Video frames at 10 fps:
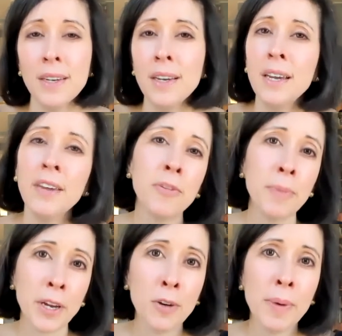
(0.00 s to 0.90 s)
If it
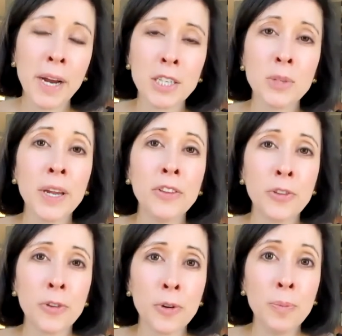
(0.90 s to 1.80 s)
might go back to a
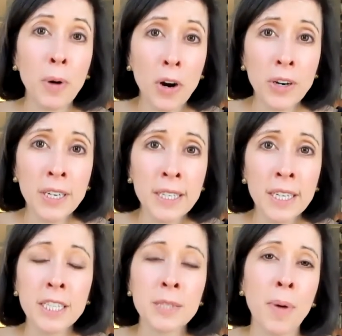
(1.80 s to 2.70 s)
third party,
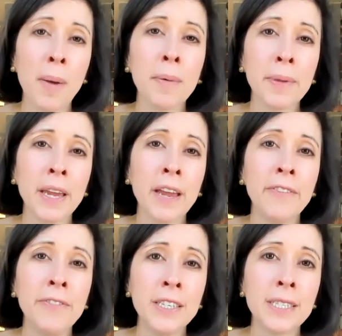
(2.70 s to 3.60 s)
then it's probably
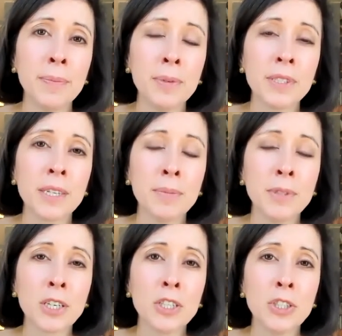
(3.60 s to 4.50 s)
a fee simple
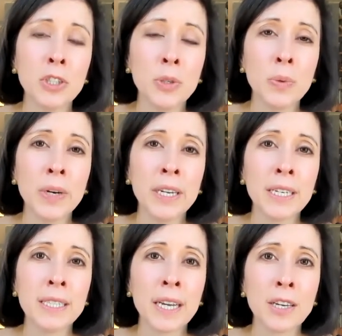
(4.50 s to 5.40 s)
subject to an
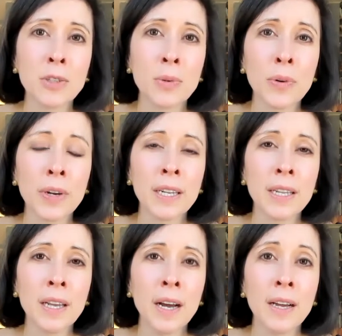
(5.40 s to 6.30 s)
executory
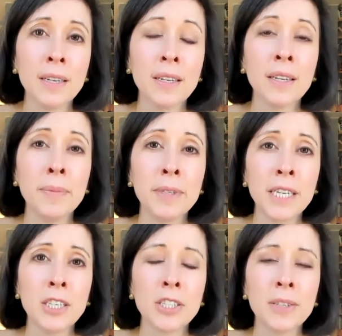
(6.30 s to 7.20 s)

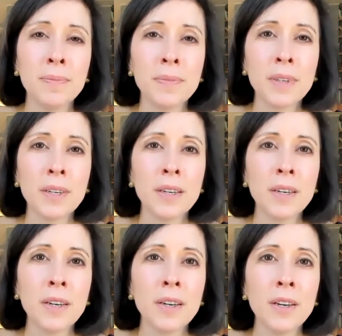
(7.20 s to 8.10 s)
limitation.
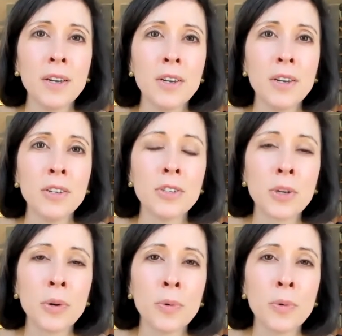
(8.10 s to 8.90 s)
So